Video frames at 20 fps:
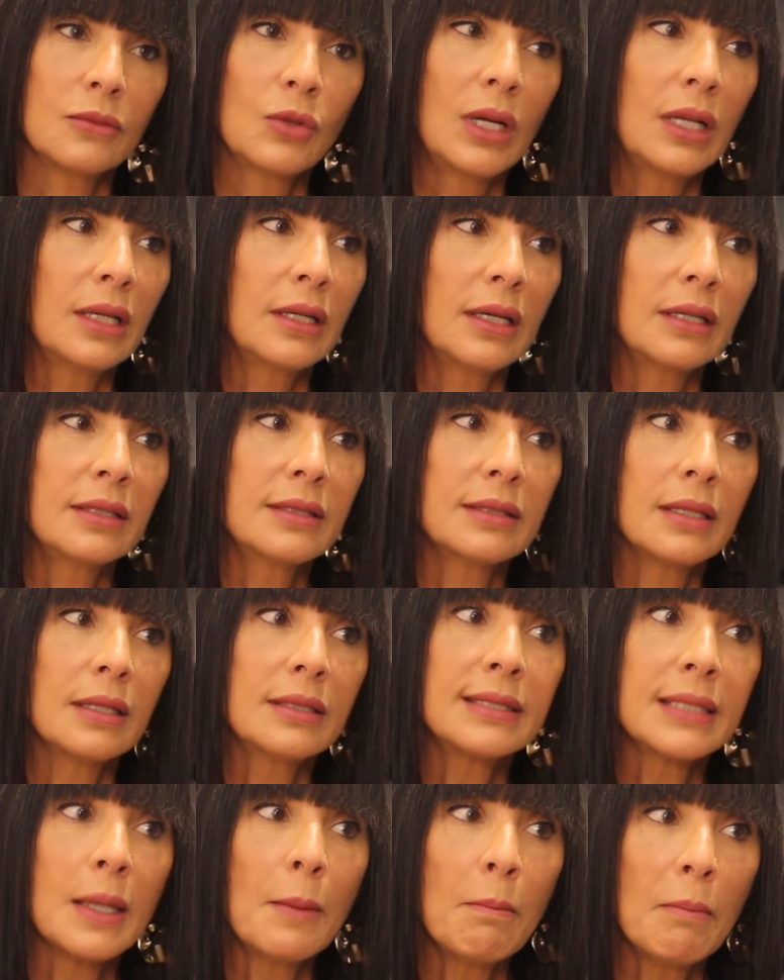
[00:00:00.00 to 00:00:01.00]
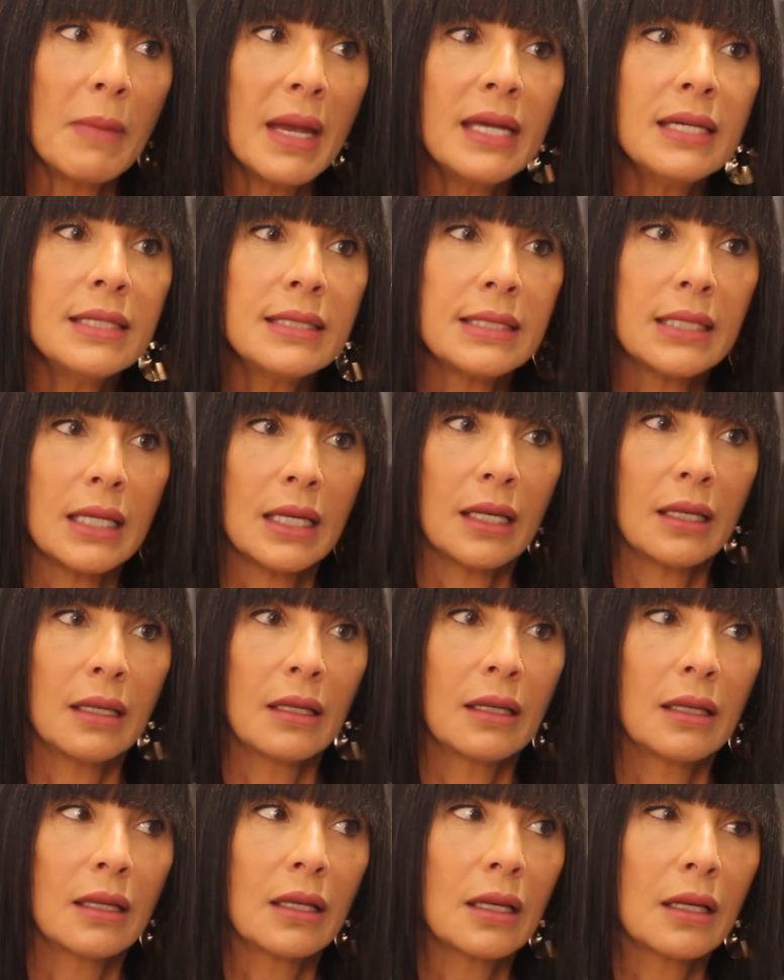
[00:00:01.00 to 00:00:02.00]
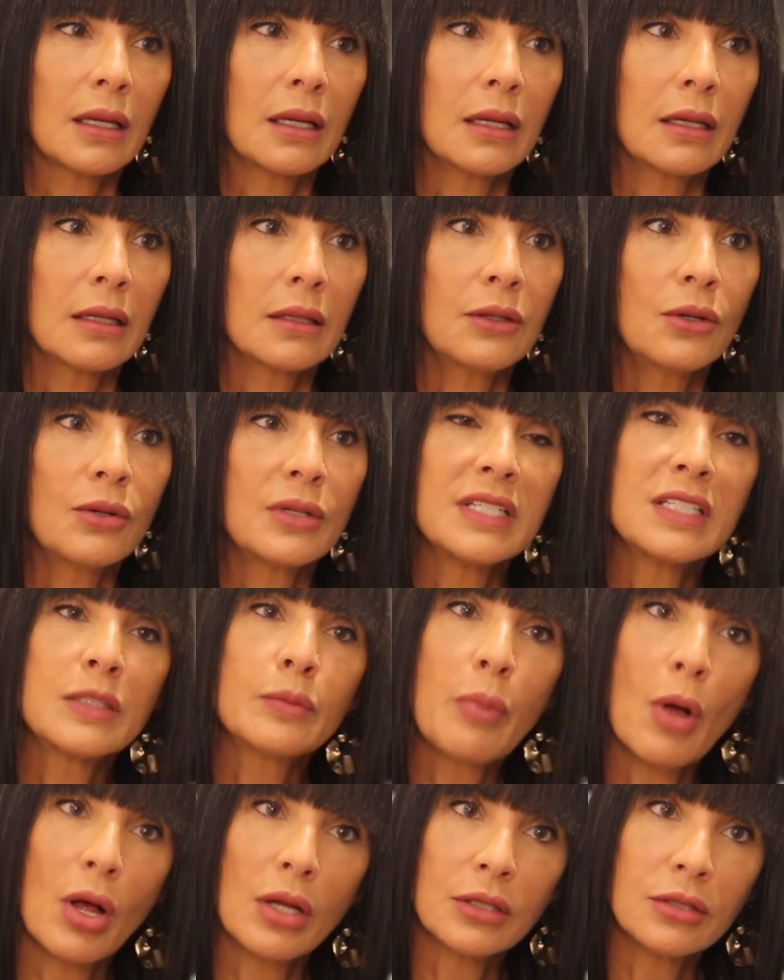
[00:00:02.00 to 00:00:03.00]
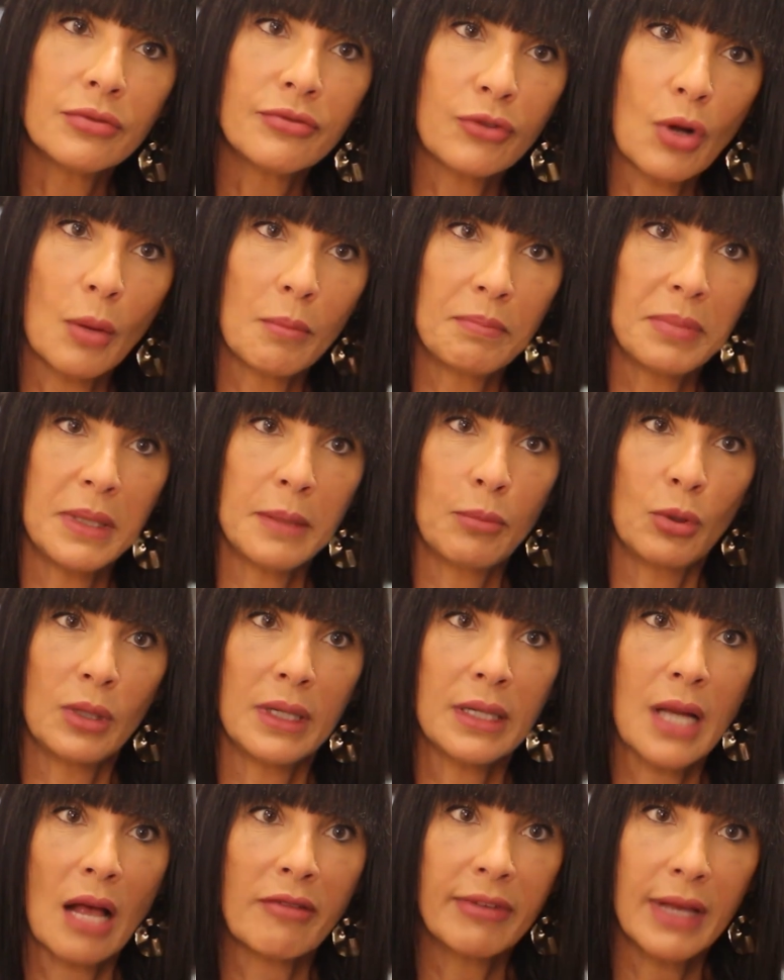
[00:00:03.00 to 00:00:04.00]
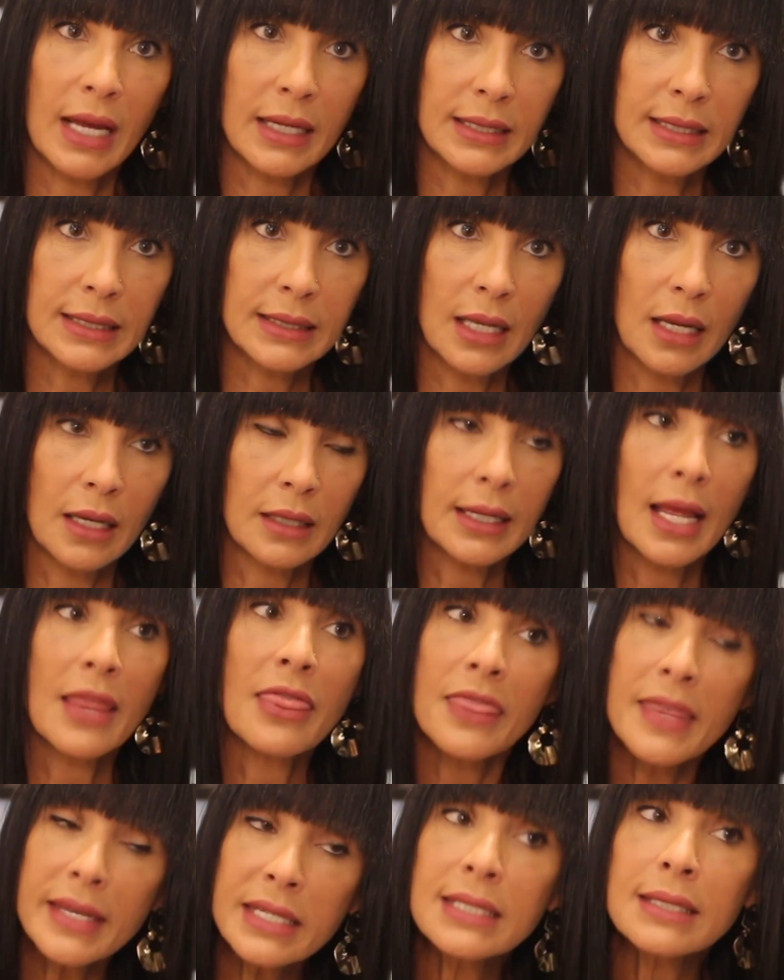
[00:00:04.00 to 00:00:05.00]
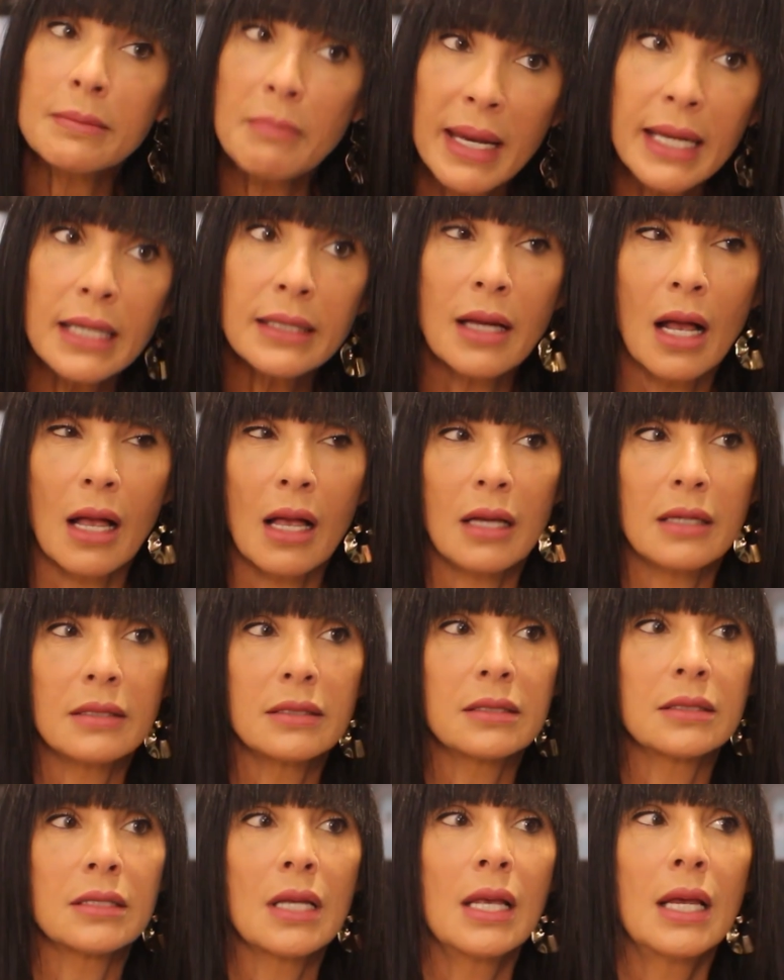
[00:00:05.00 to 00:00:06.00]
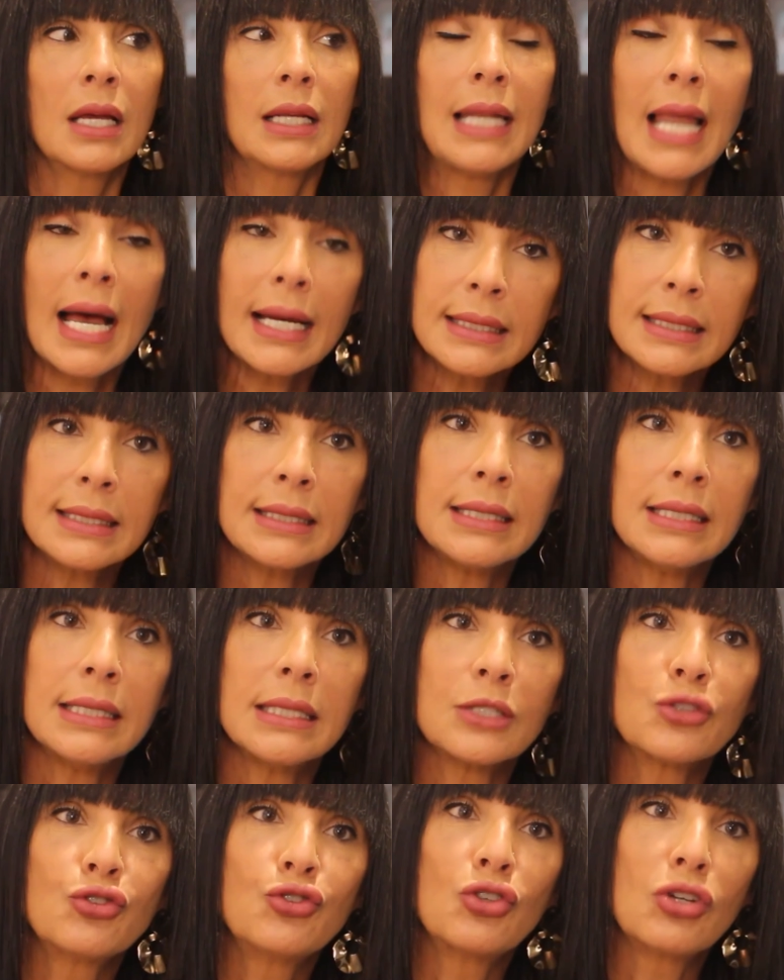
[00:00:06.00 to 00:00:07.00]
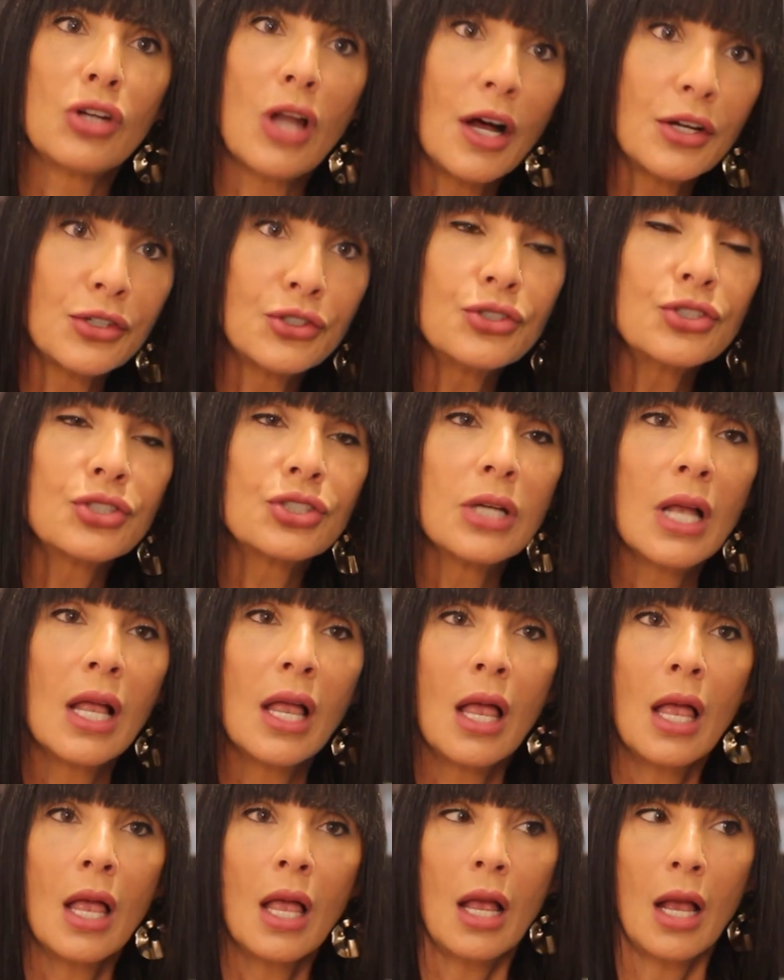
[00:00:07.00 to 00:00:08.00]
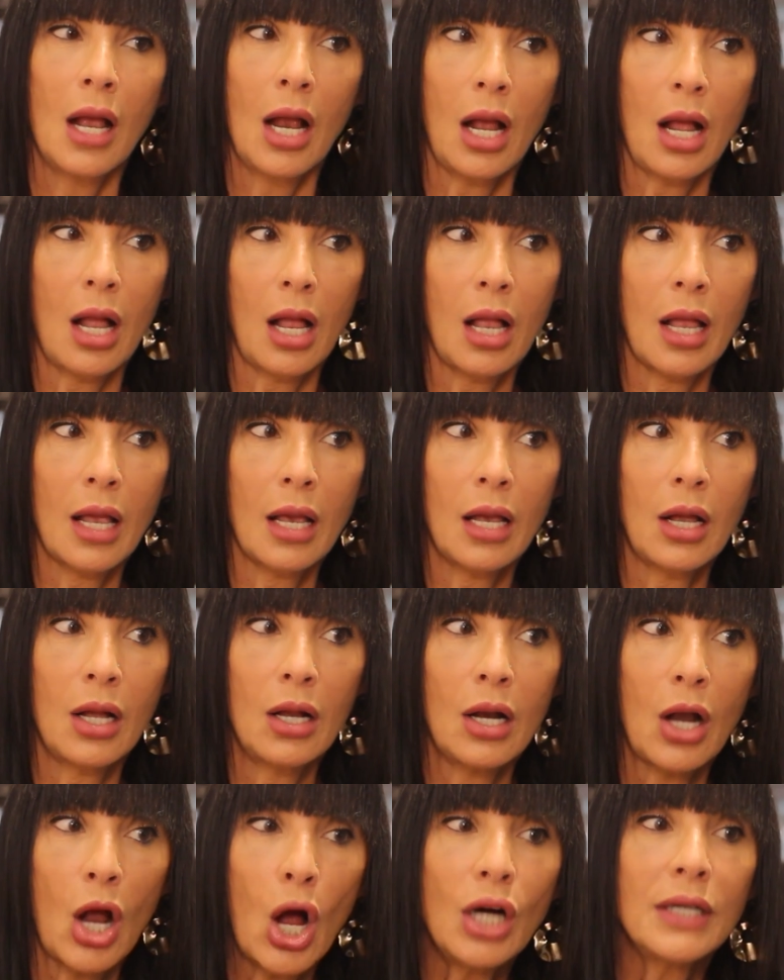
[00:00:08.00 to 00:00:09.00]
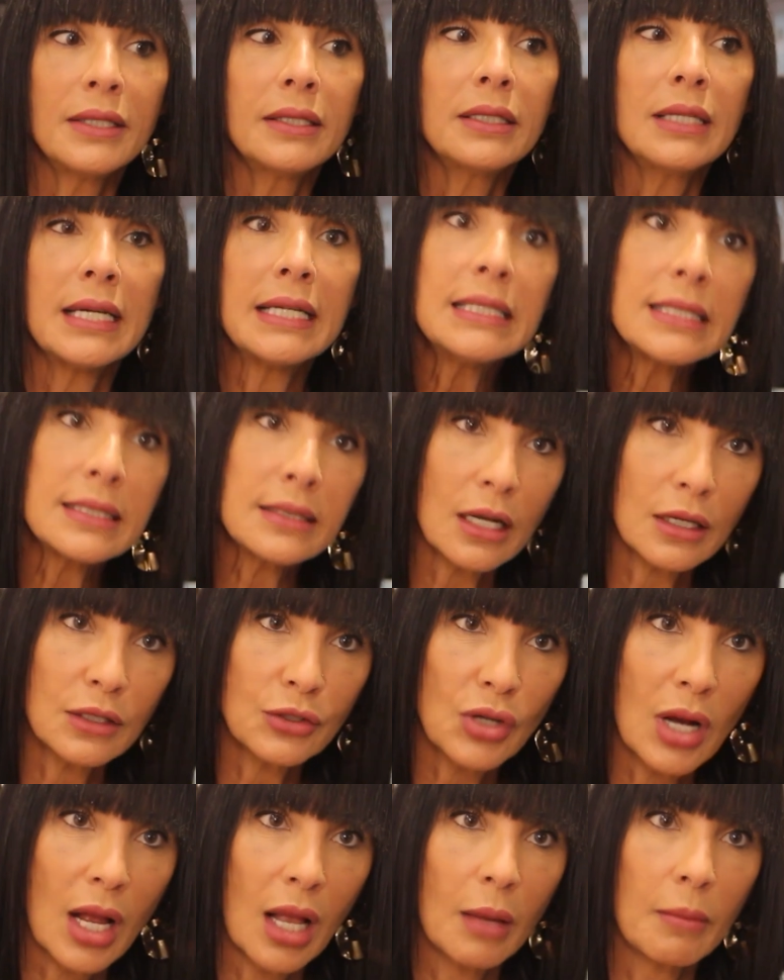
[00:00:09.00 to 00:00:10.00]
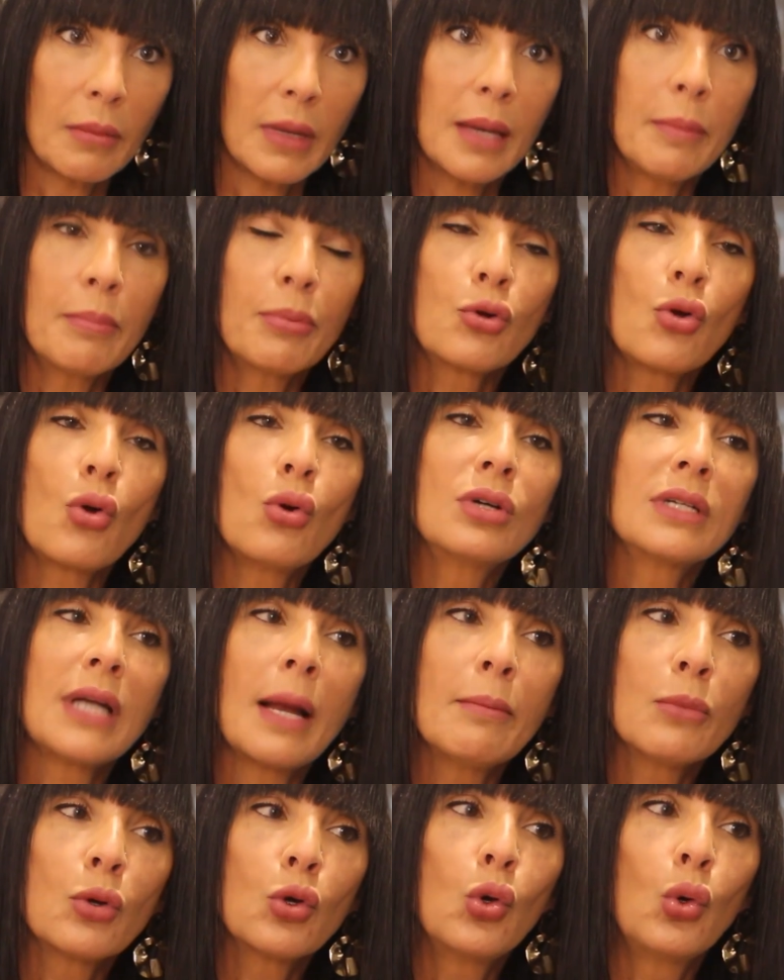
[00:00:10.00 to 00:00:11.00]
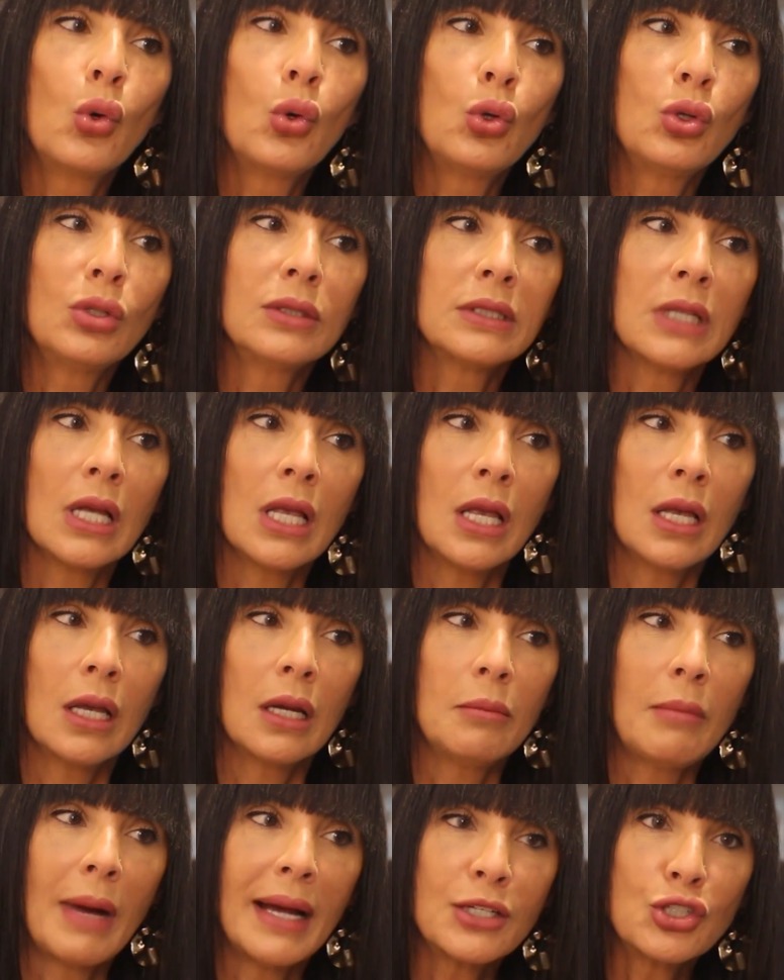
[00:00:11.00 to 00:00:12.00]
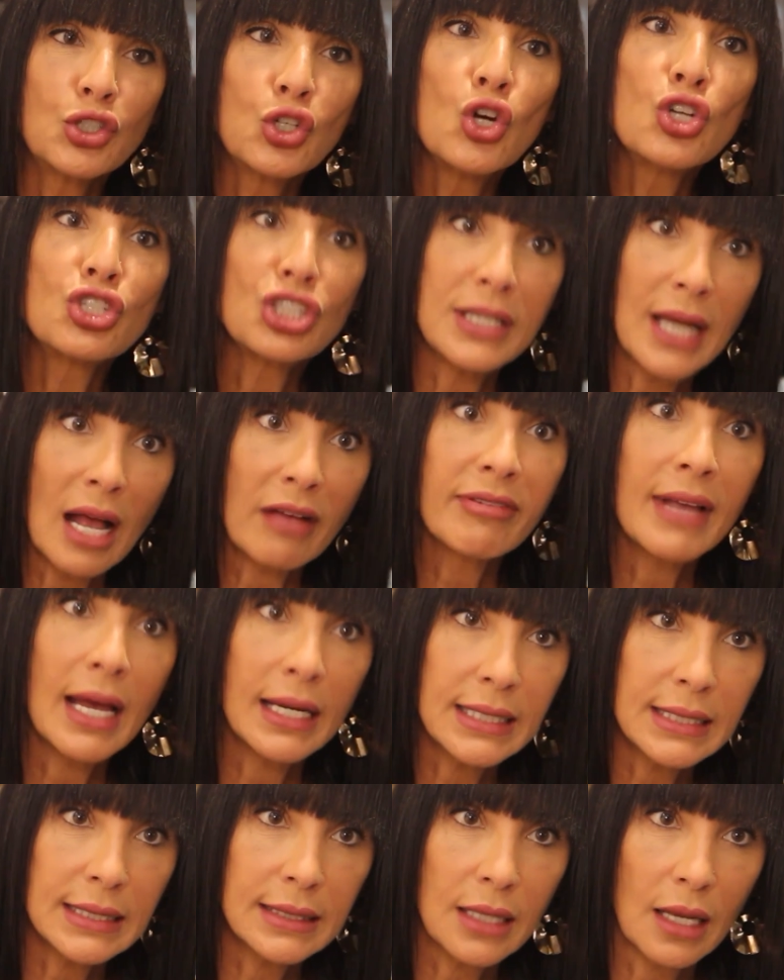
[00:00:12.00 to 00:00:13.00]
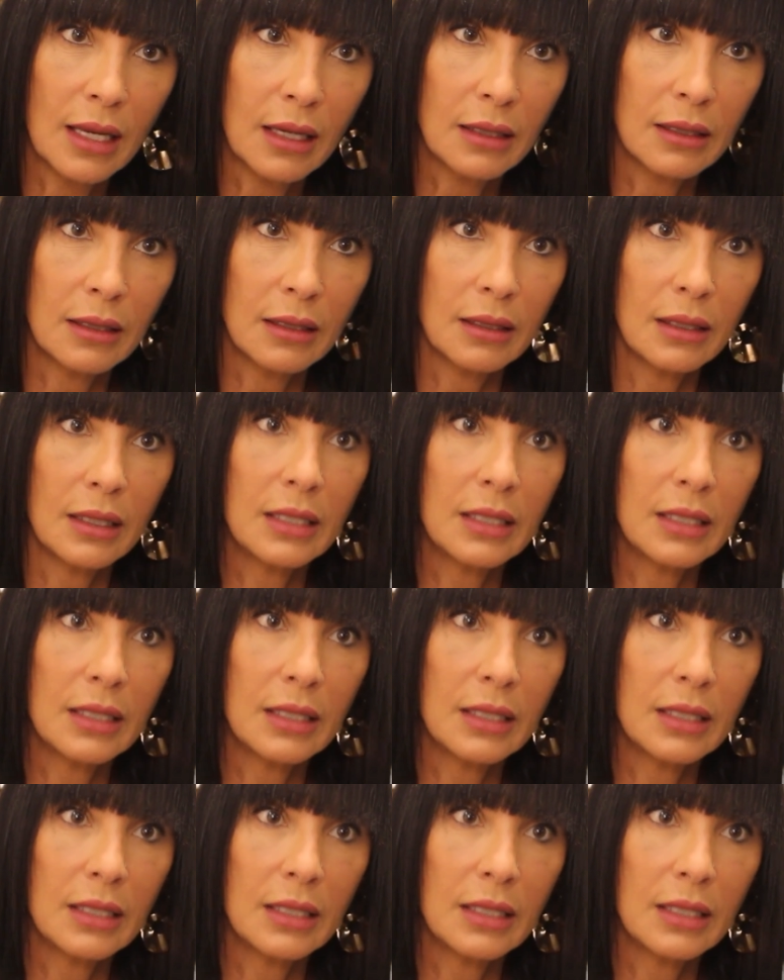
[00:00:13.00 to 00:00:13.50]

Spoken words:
Well, it's amazing, the response from people in Afghanistan, and this made us last year to launch on Instagram a program called My Church in Afghanistan.